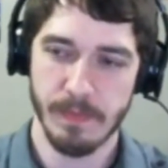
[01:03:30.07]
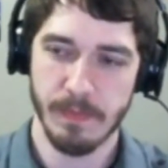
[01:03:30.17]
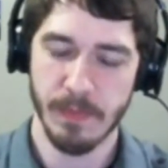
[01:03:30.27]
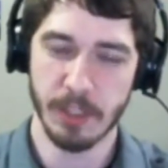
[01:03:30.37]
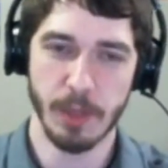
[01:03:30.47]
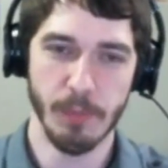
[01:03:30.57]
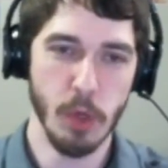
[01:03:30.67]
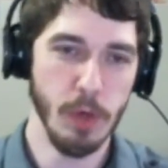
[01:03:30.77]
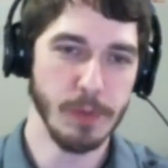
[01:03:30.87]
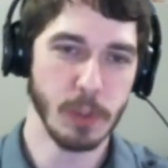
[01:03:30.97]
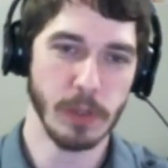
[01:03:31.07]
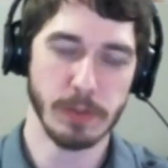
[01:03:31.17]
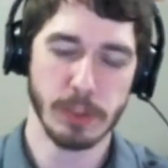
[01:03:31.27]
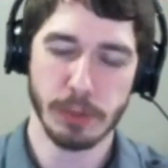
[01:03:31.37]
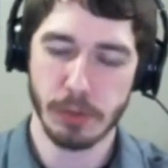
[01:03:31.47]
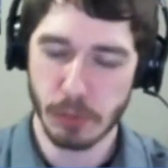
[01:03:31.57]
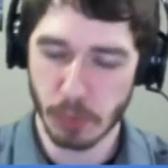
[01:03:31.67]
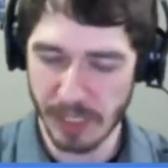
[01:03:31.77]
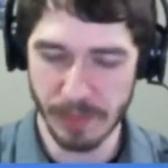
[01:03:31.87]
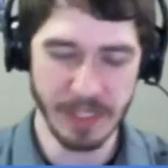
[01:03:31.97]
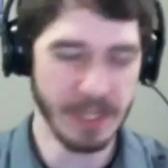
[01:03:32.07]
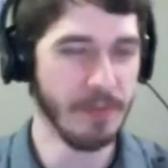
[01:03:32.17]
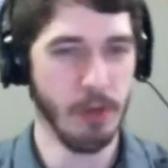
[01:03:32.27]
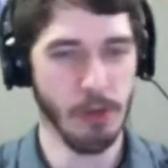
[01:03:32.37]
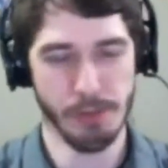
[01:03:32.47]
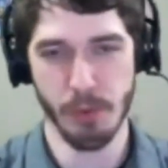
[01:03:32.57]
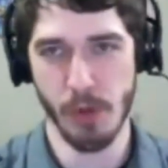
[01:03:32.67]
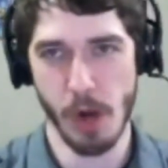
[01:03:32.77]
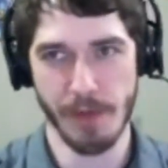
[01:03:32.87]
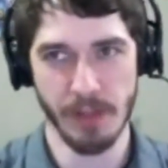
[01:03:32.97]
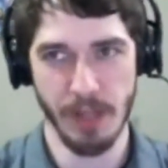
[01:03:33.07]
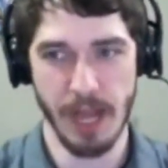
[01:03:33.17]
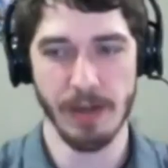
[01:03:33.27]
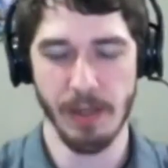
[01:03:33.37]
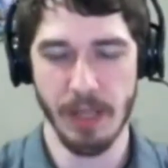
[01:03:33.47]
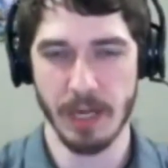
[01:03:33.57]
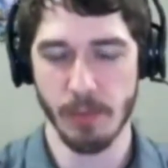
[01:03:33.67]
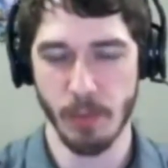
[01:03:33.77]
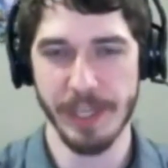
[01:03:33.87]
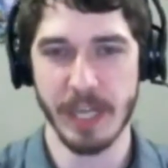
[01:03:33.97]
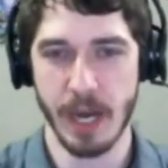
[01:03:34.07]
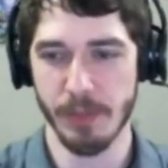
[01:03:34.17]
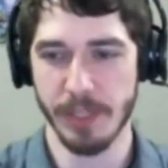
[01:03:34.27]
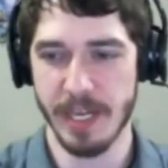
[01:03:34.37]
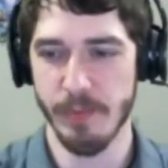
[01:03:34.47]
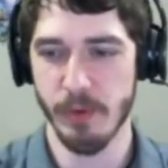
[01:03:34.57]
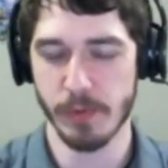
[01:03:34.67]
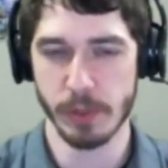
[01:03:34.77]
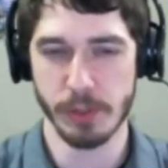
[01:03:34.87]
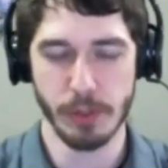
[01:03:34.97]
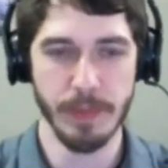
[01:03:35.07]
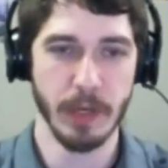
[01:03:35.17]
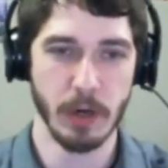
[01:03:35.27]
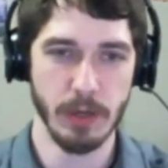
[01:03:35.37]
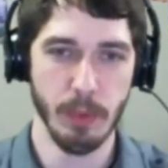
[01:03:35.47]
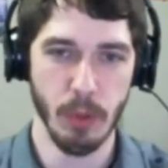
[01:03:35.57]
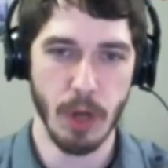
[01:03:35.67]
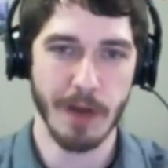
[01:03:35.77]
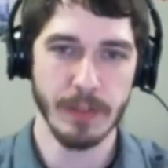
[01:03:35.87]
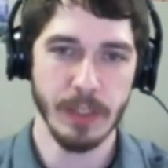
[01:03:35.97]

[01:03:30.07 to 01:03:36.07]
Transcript: The moves are extremely difficult to pull off. A lot of the really complicated moves are extremely hard to pull off.